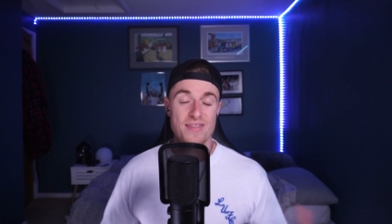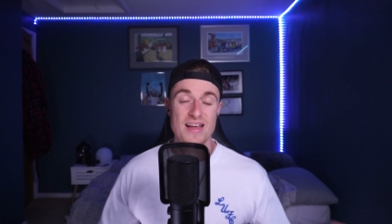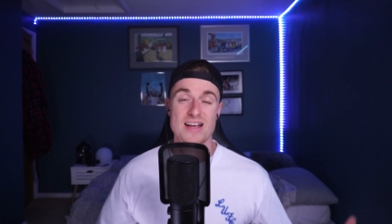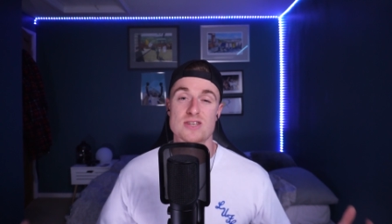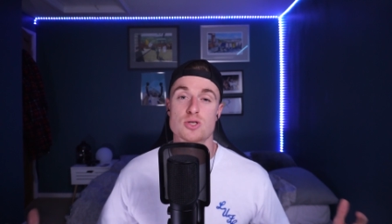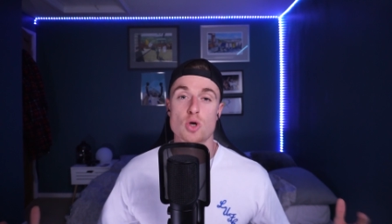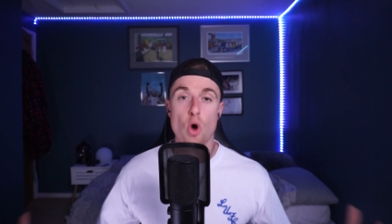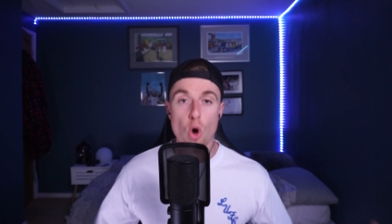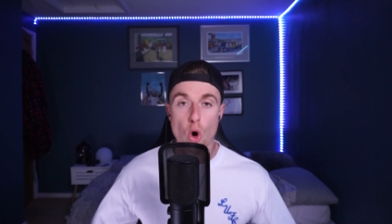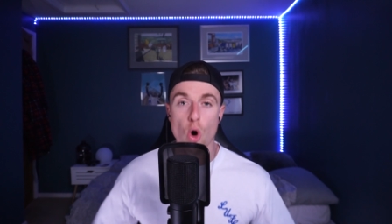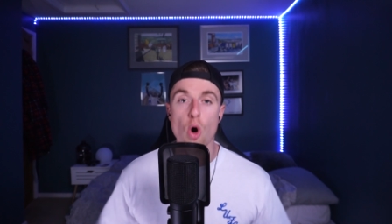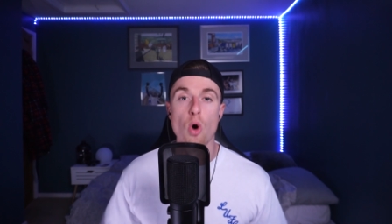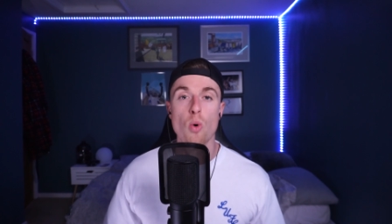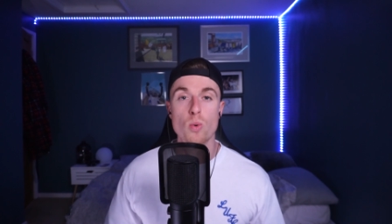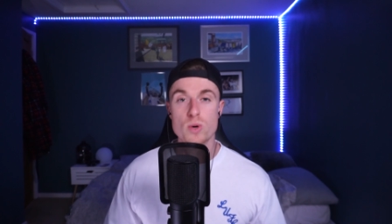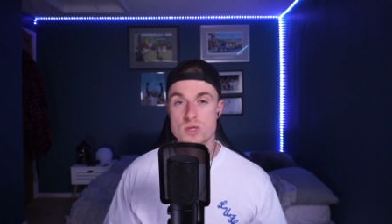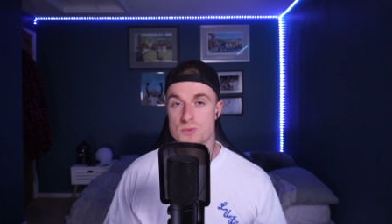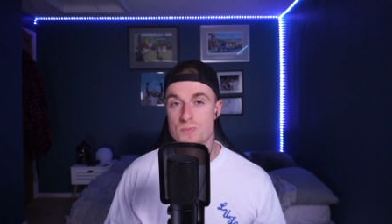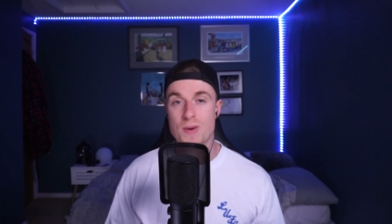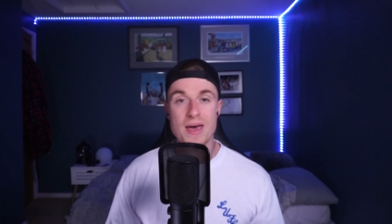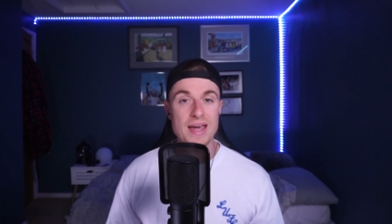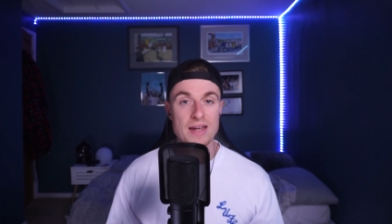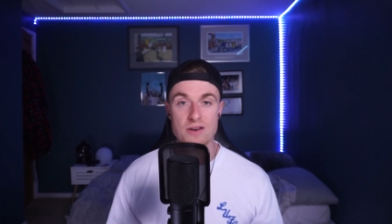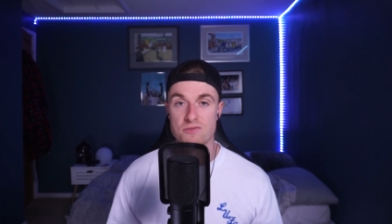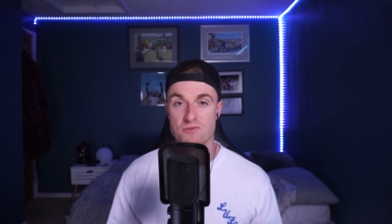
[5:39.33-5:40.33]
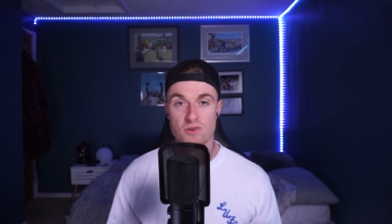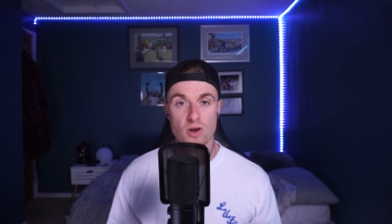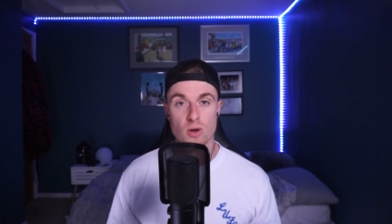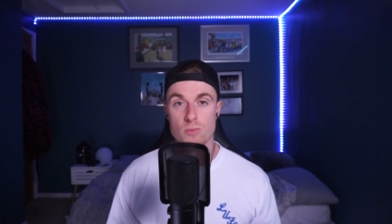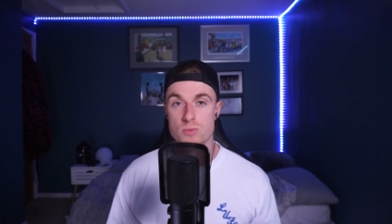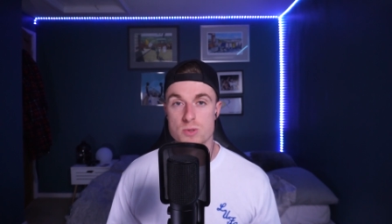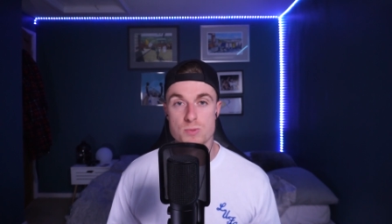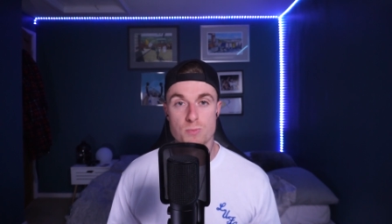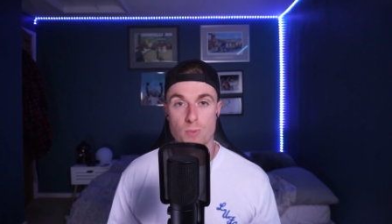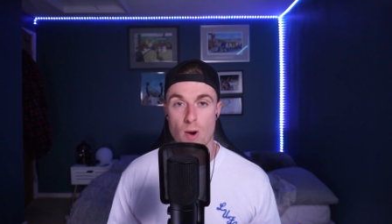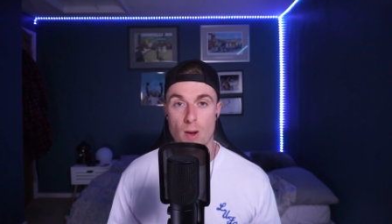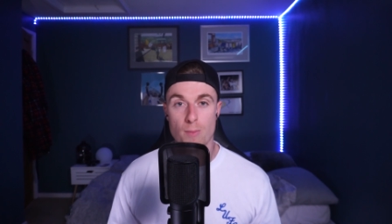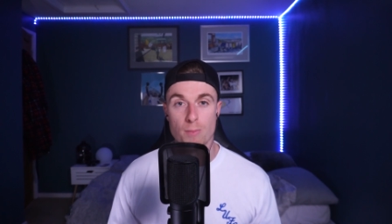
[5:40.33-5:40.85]
and that's always been
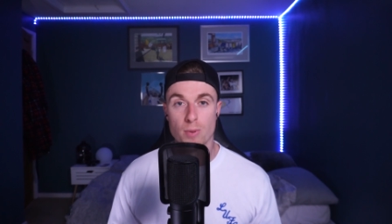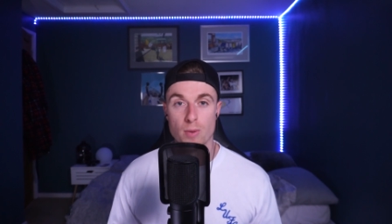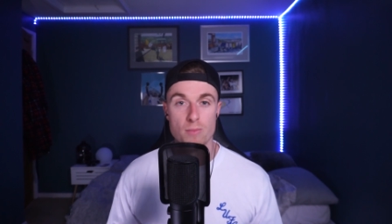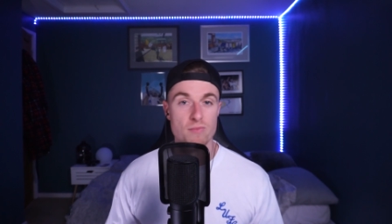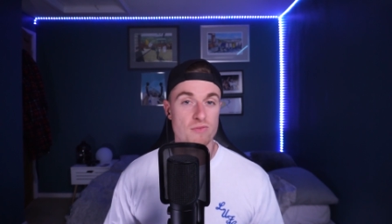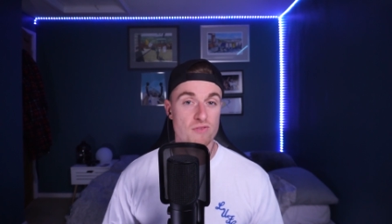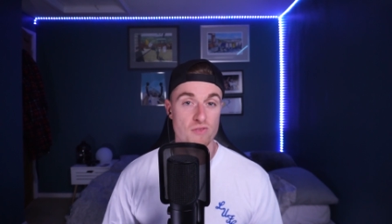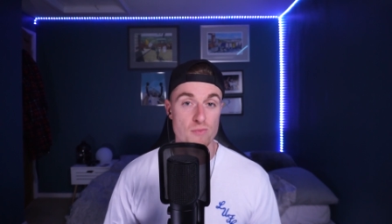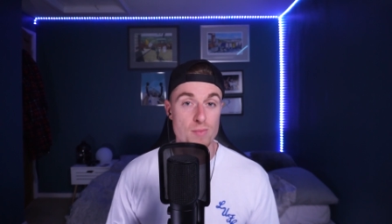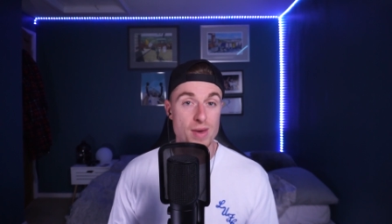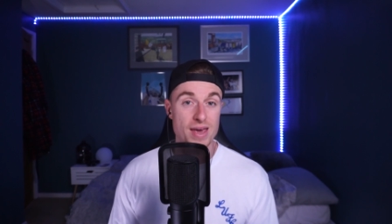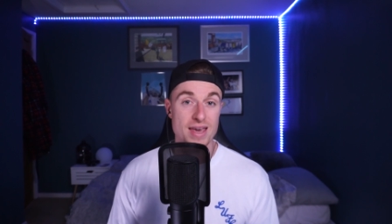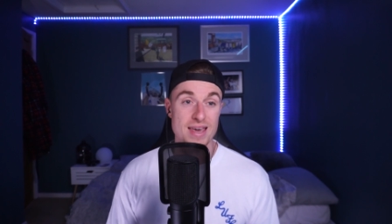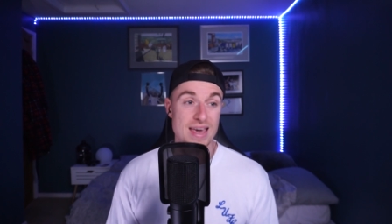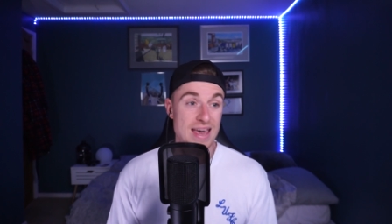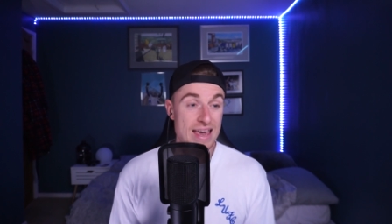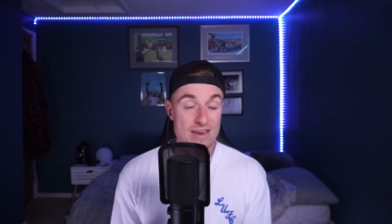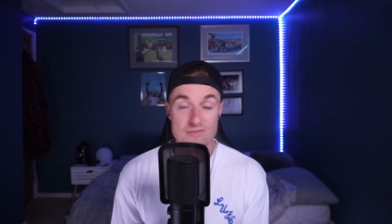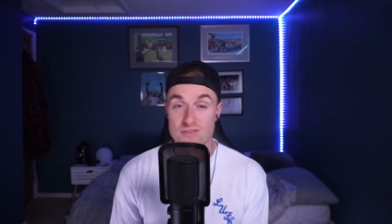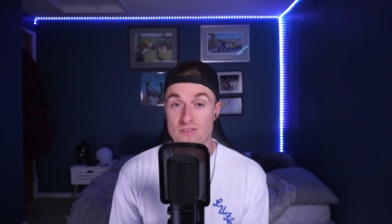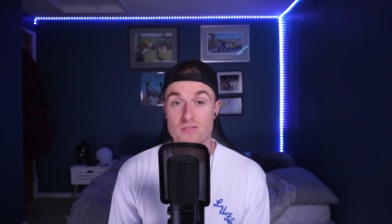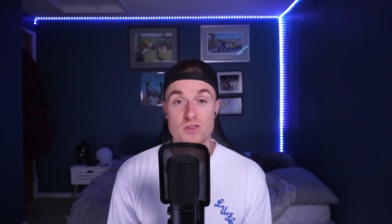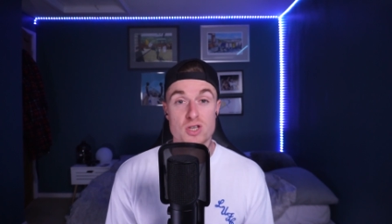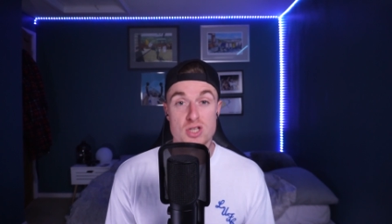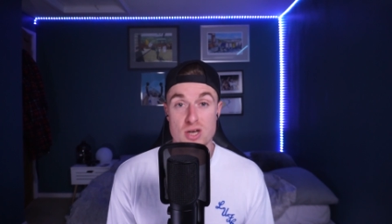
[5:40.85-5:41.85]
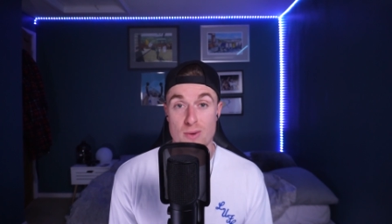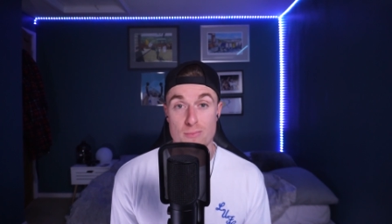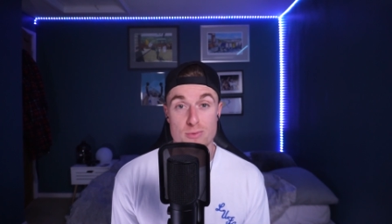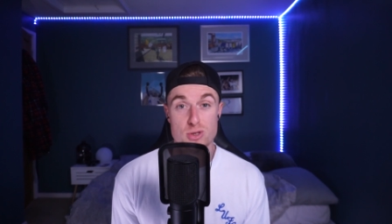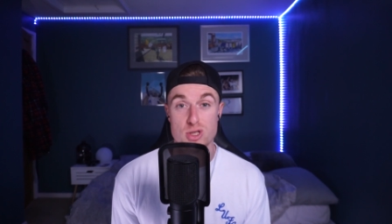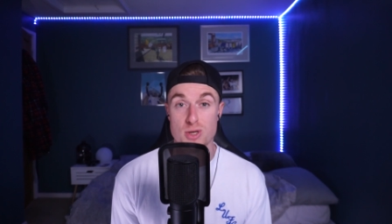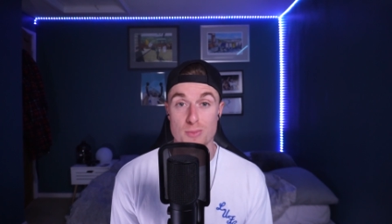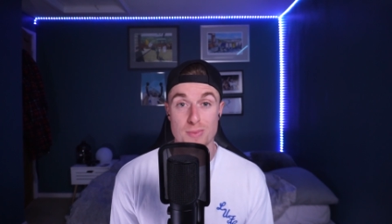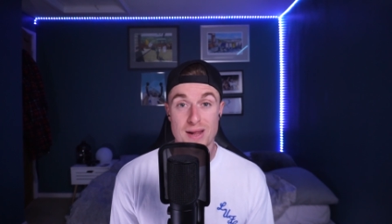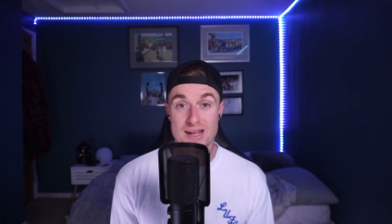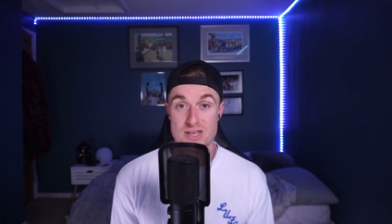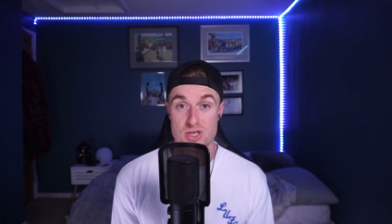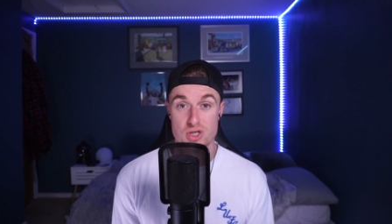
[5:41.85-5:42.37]
Fulham's problem for me, even in the
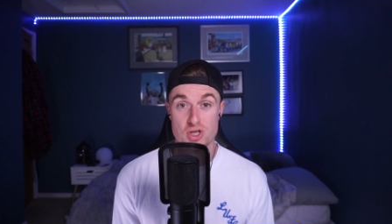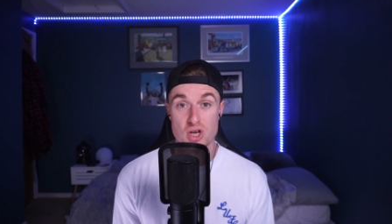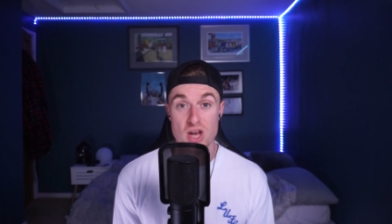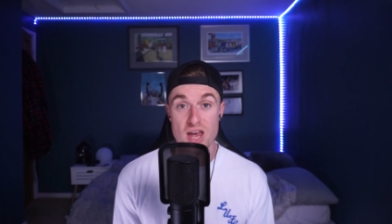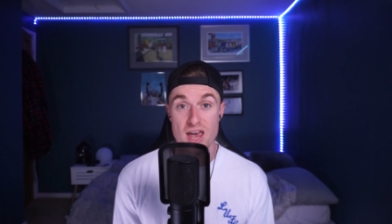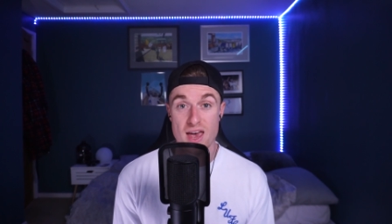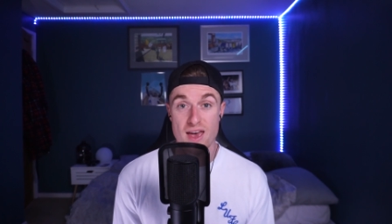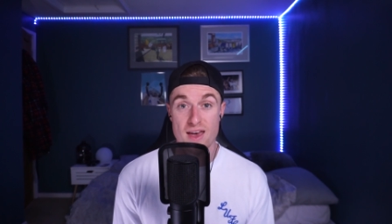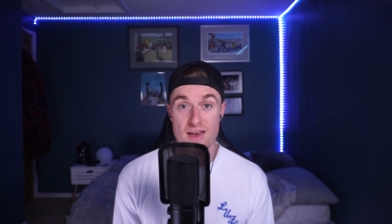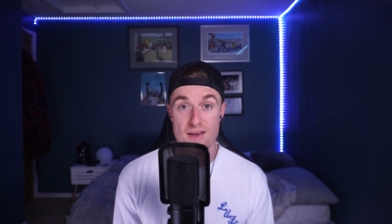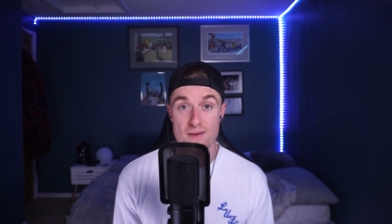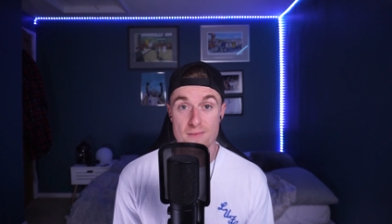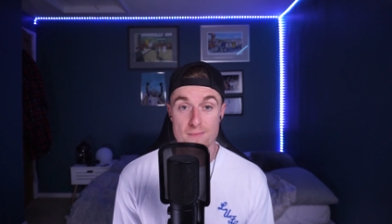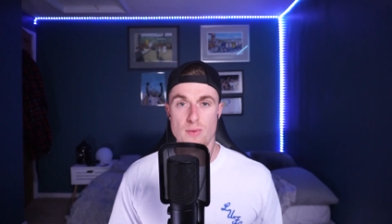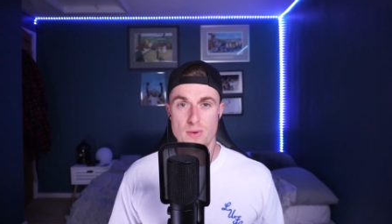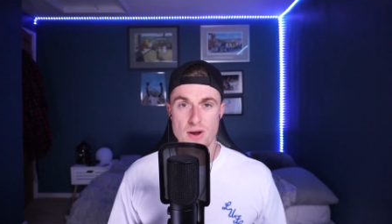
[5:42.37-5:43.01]
Championship last year.